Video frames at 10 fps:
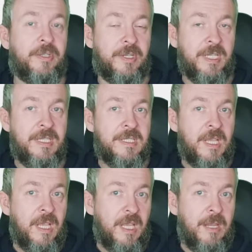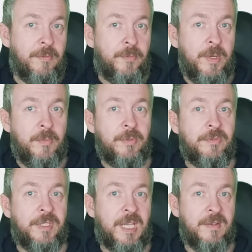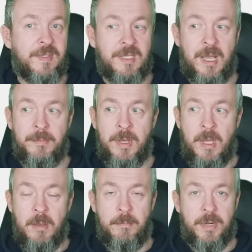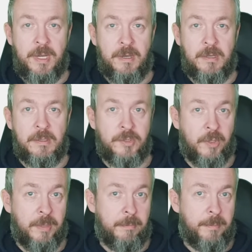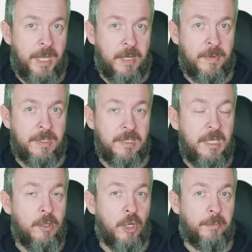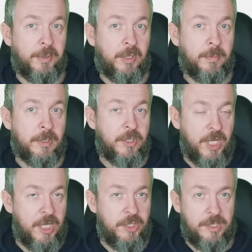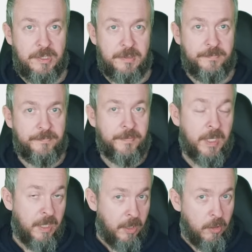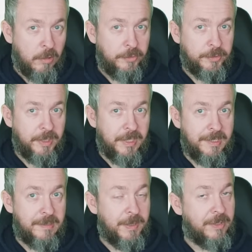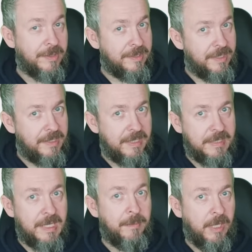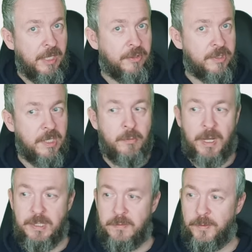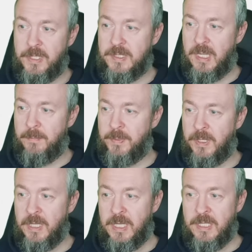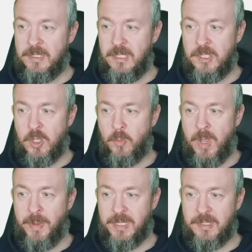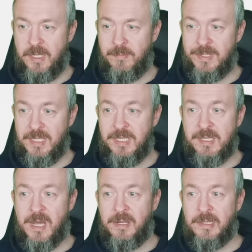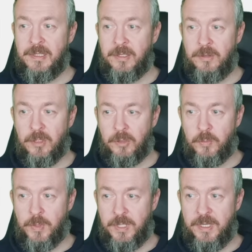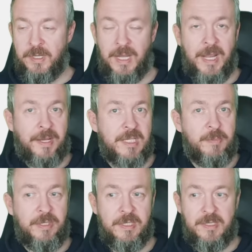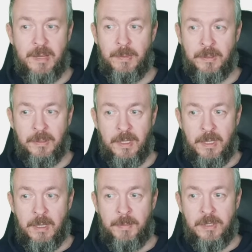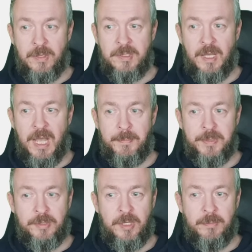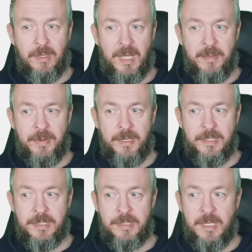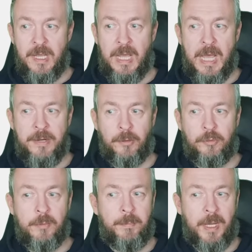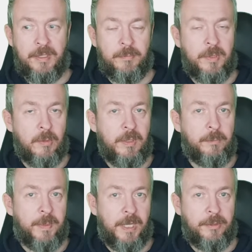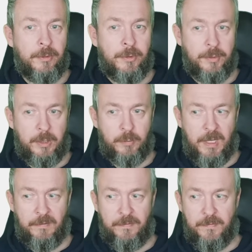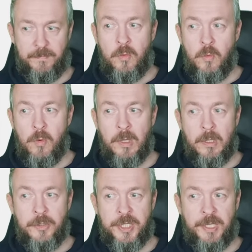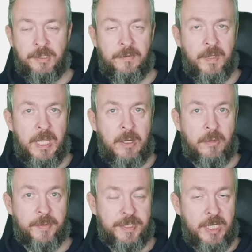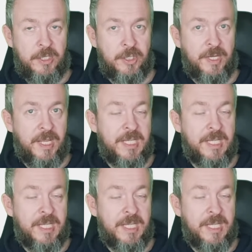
be a release if we wouldn't have some backwards incompatible changes. go through the list because there are some interesting ones. For example, Cisco Webex Teams is currently not working and has been disabled because the upstream libraries are not compatible with Python 3.12. Google Generative AI conversation